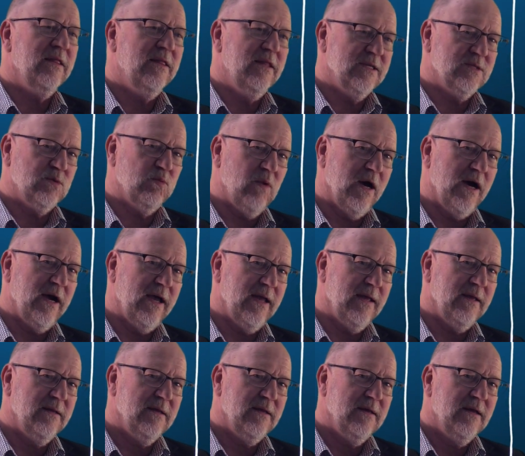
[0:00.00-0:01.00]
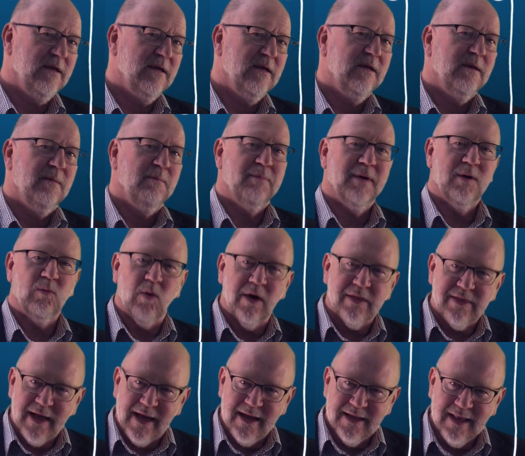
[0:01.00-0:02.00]
this way, but
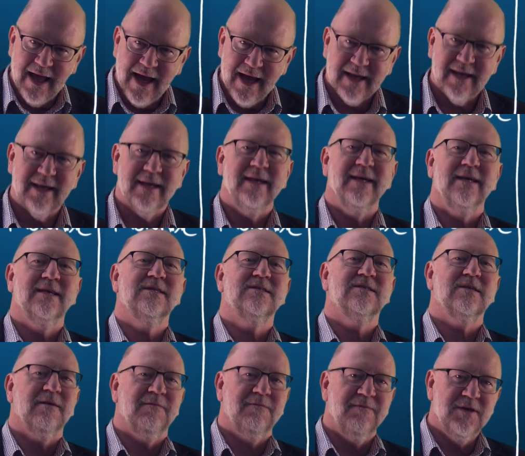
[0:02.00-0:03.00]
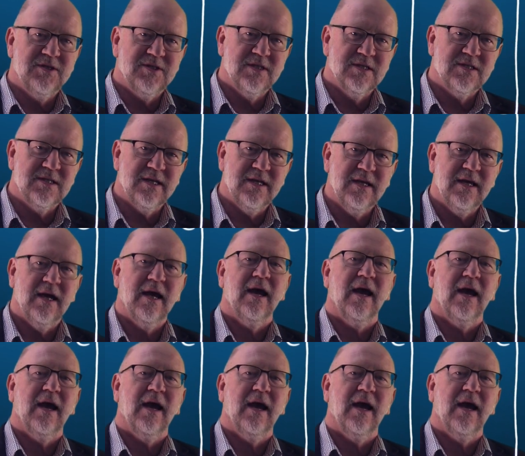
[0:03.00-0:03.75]
what they lack is efficiency